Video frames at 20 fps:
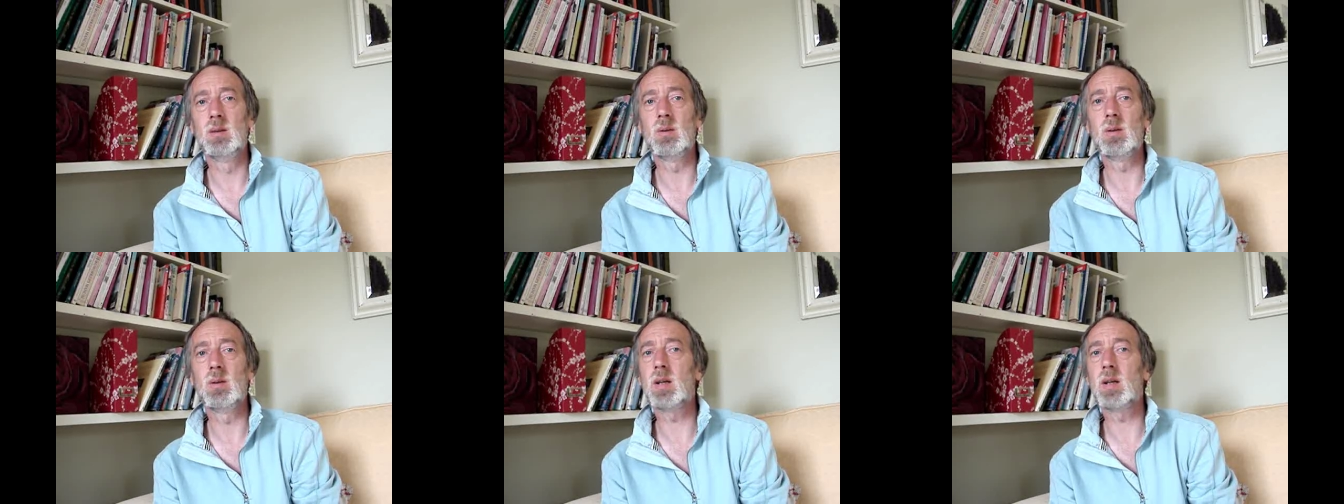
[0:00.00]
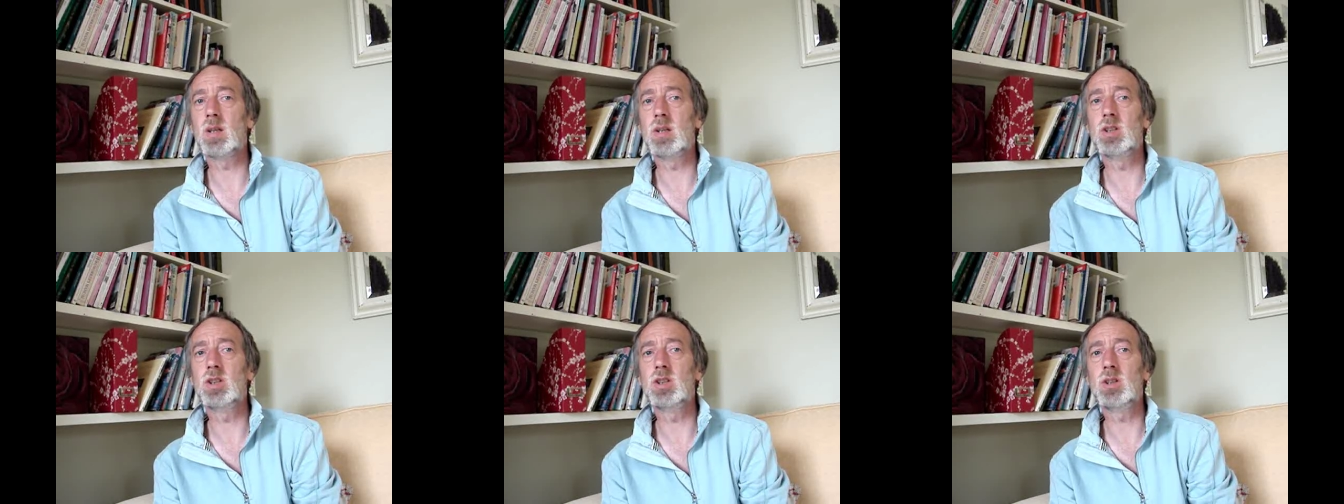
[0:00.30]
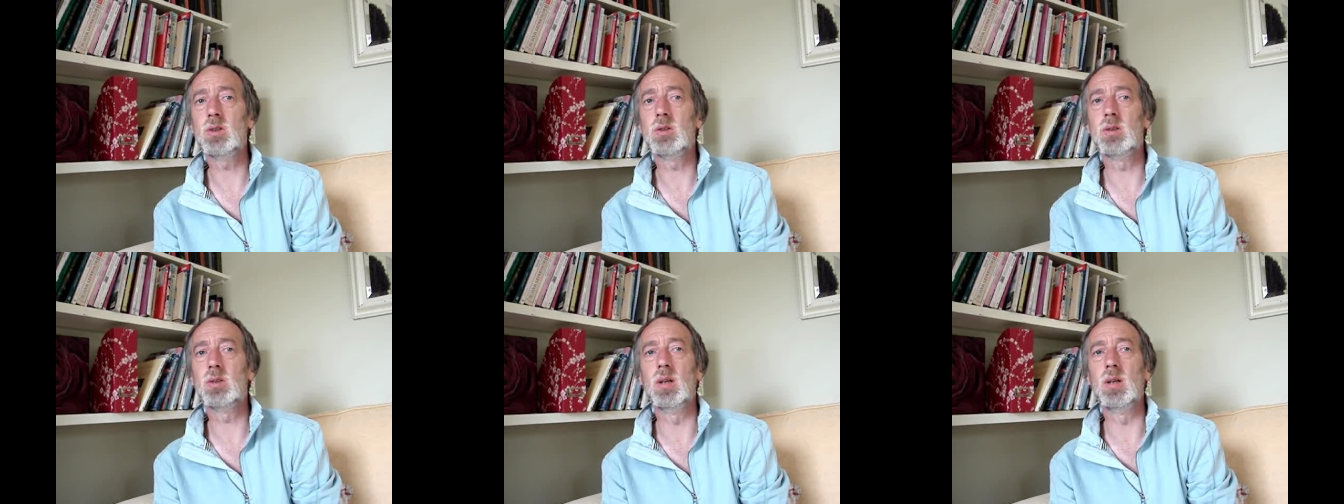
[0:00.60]
But I can
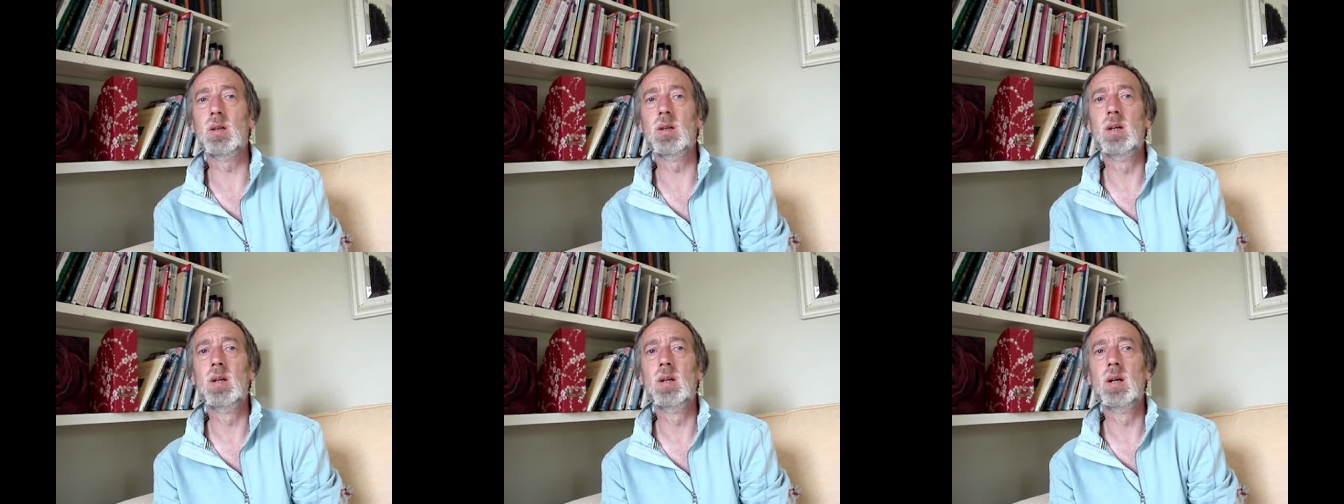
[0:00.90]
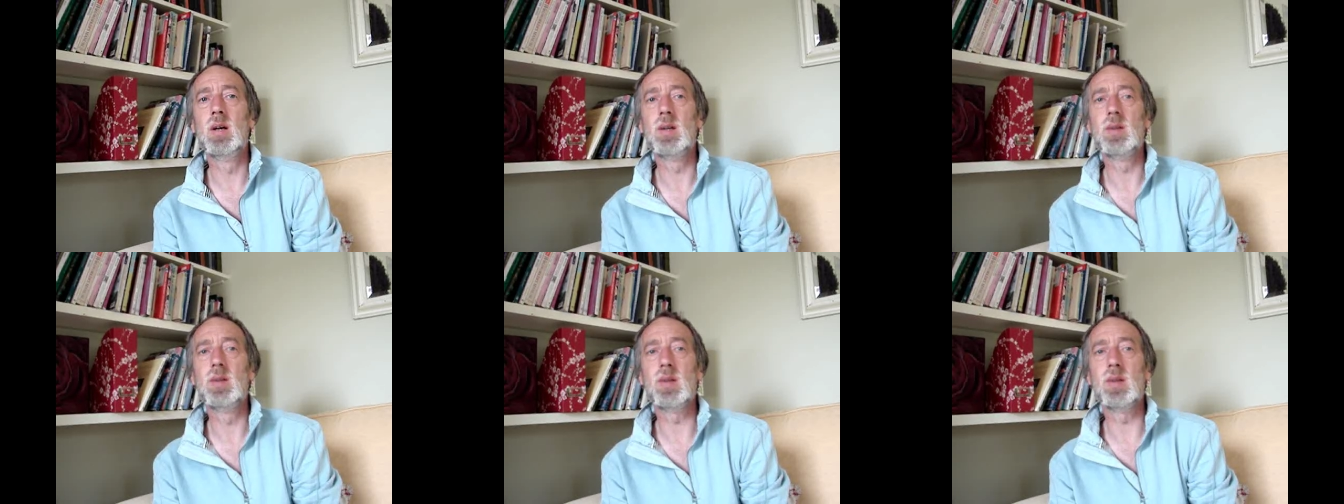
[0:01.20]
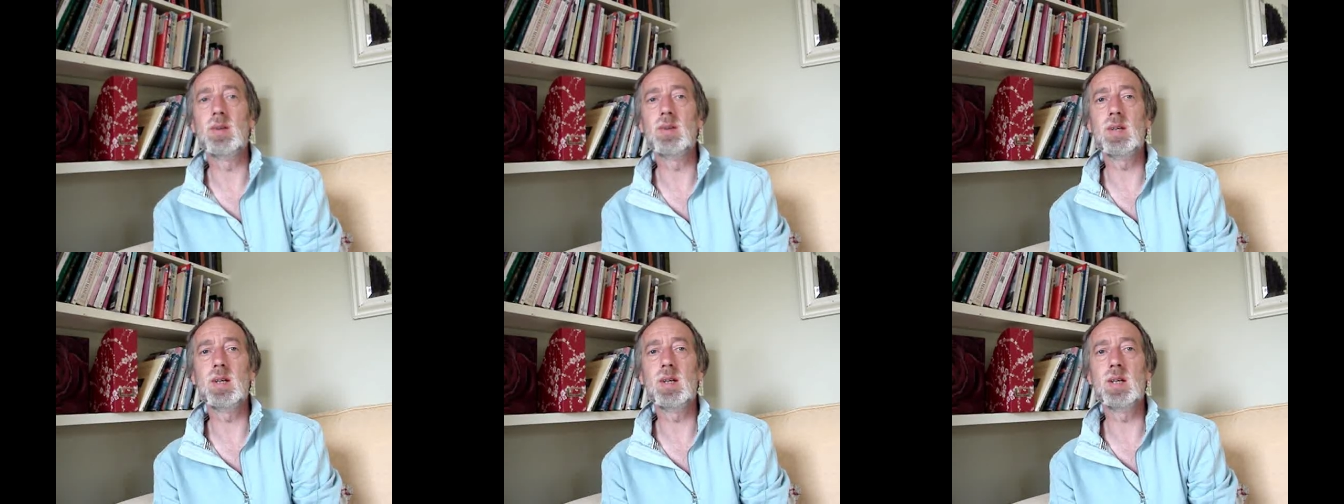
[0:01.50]
assure you
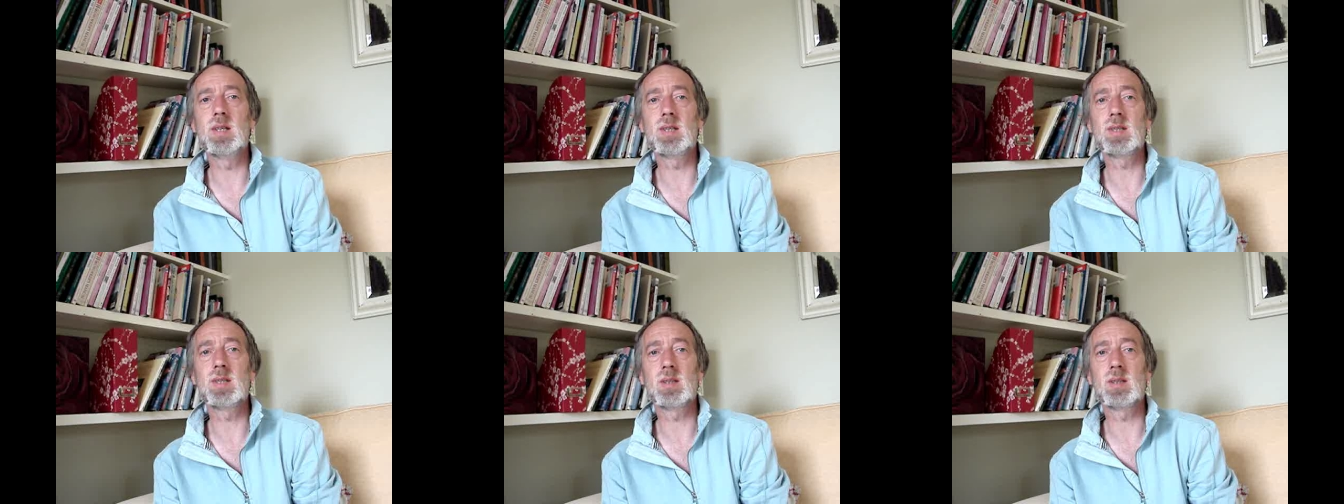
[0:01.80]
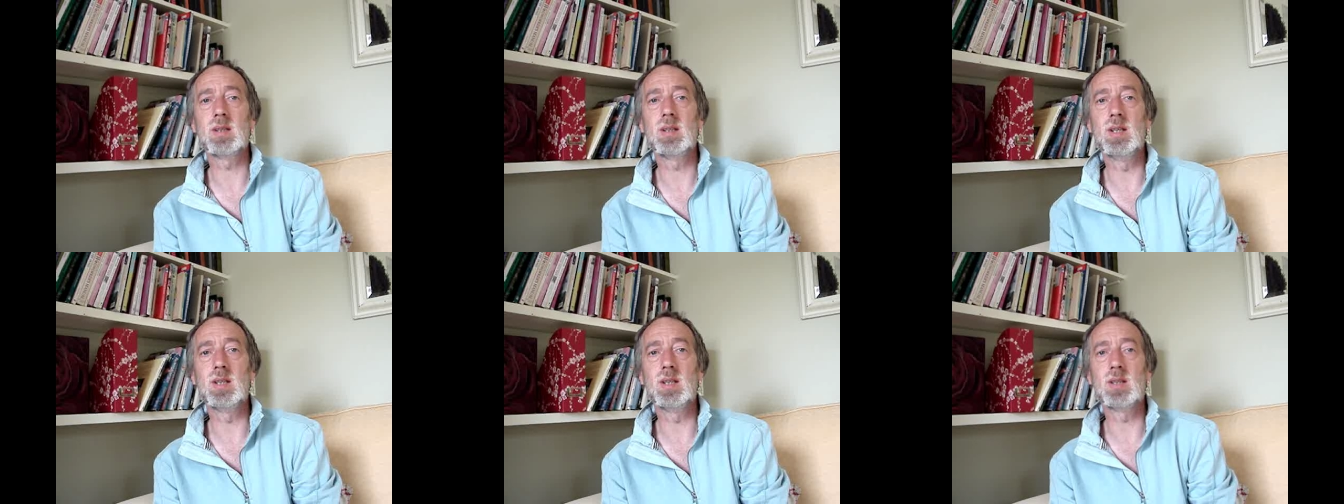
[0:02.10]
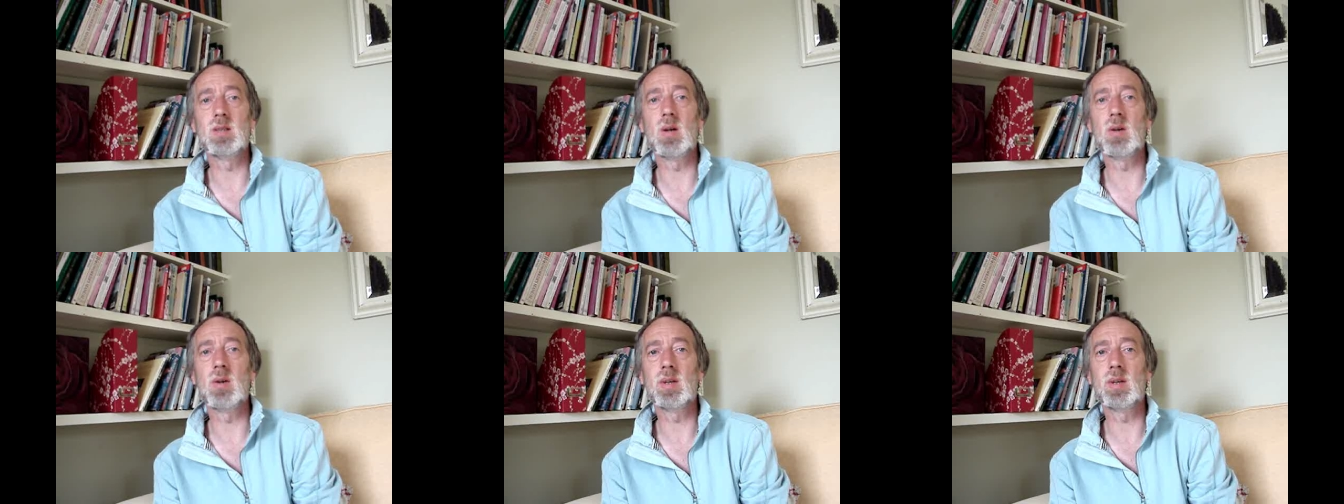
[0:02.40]
that this is
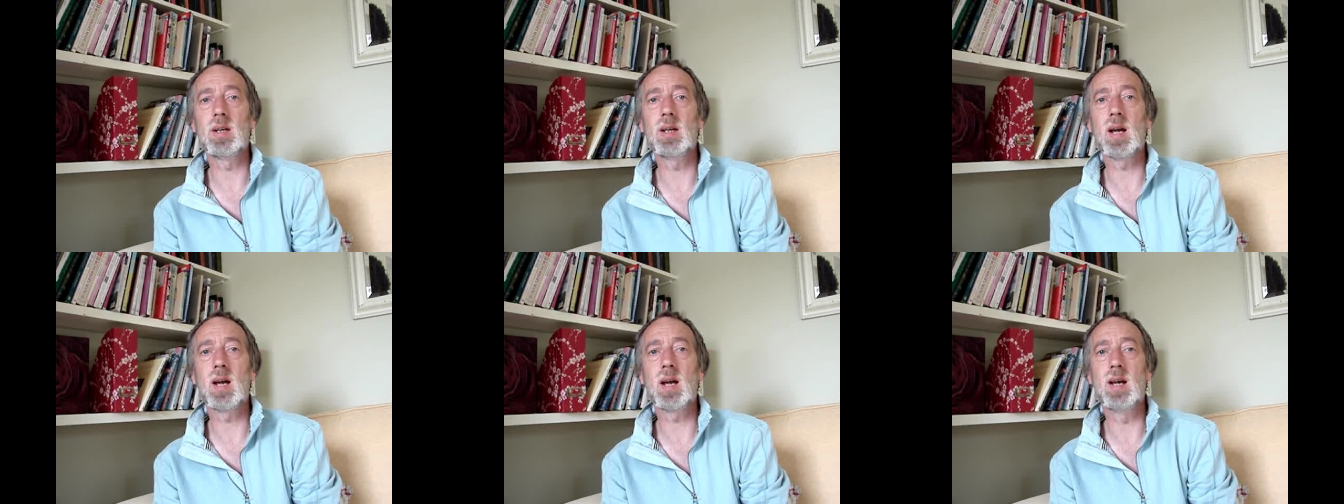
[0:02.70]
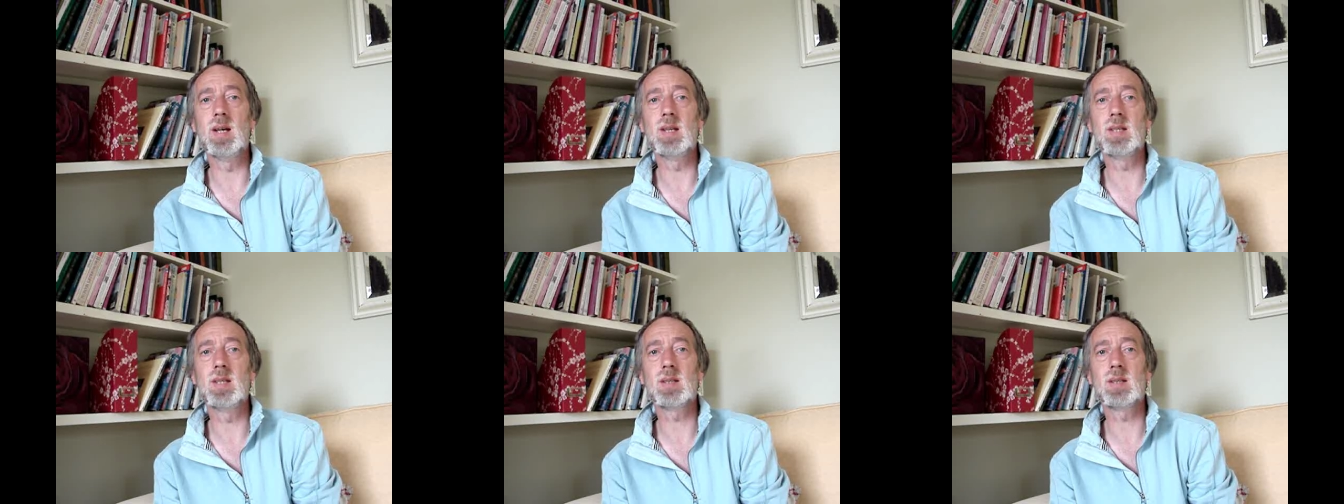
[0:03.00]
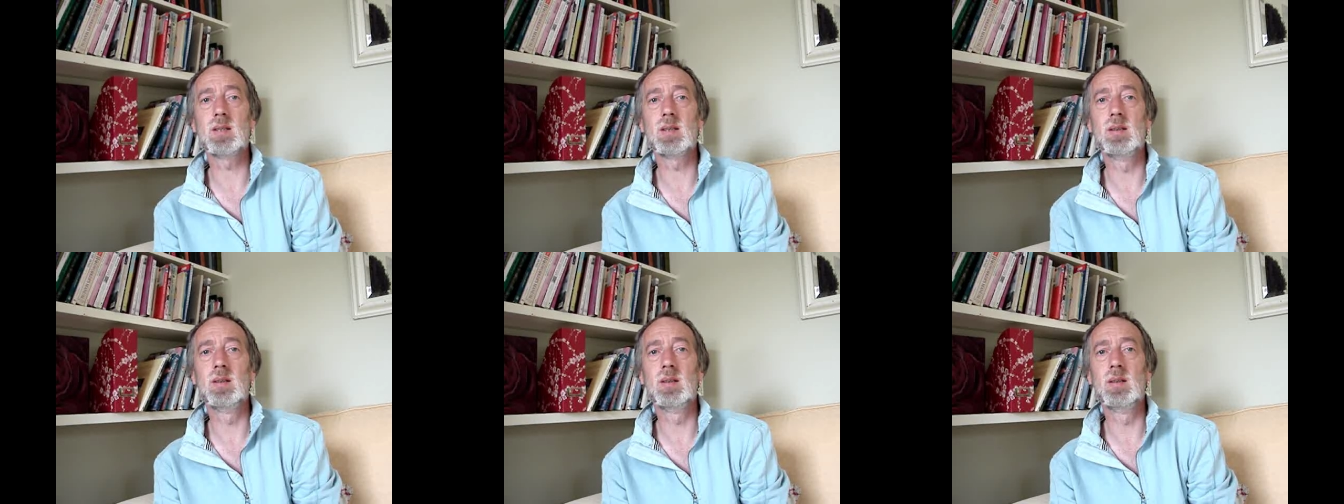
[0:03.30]
not the
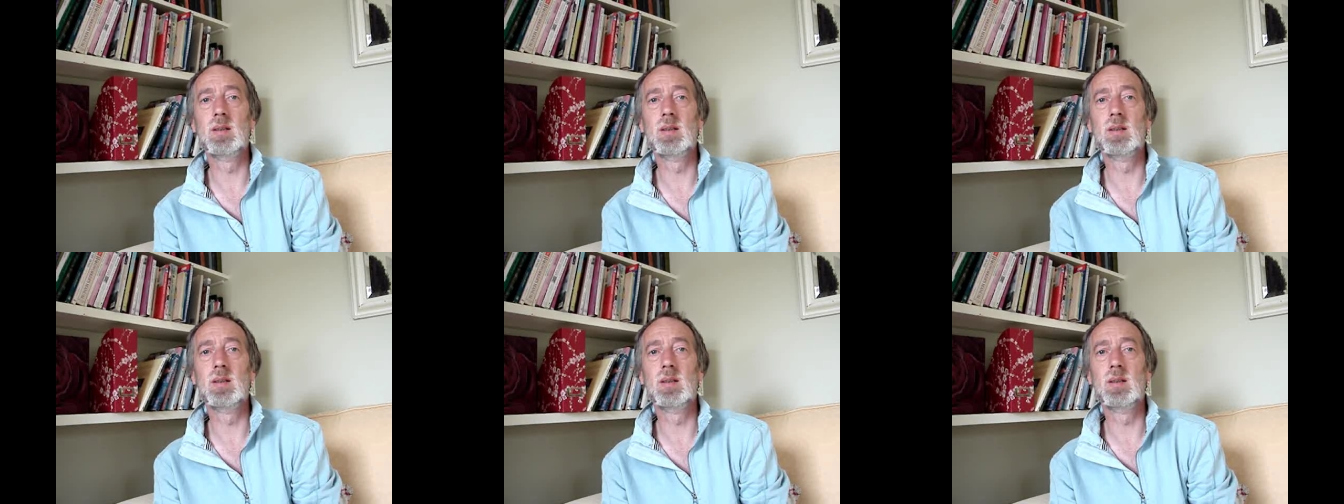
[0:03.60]
case.